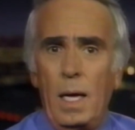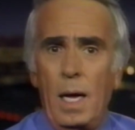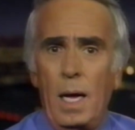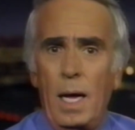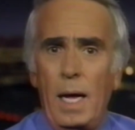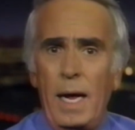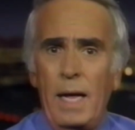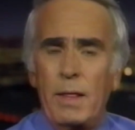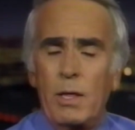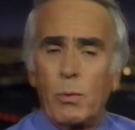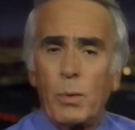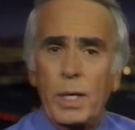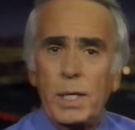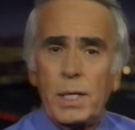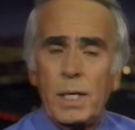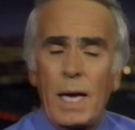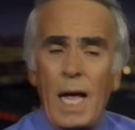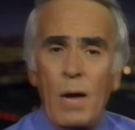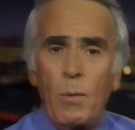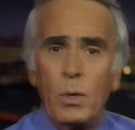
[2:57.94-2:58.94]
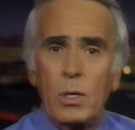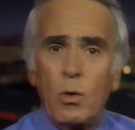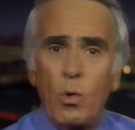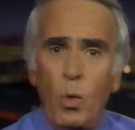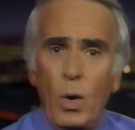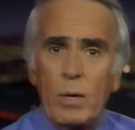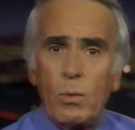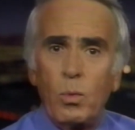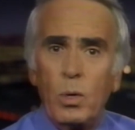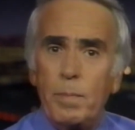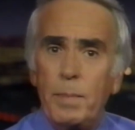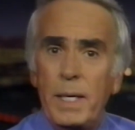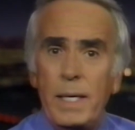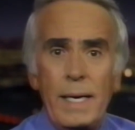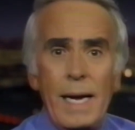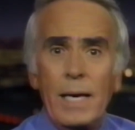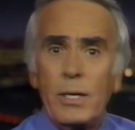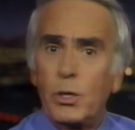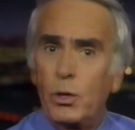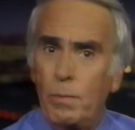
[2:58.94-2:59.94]
And the reason I would quit would be
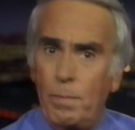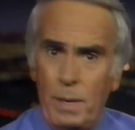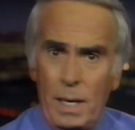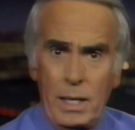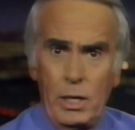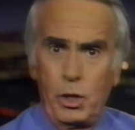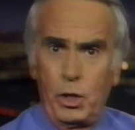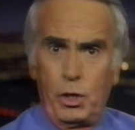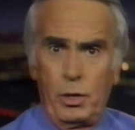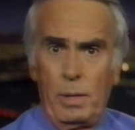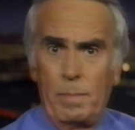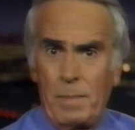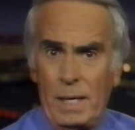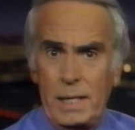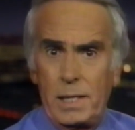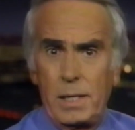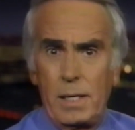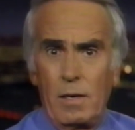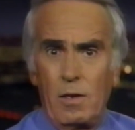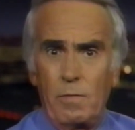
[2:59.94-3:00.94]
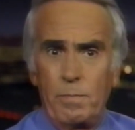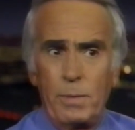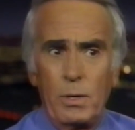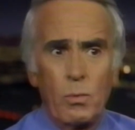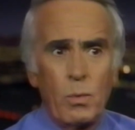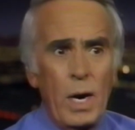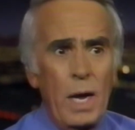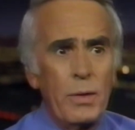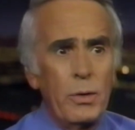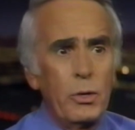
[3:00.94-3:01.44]
not to punish myself, but rather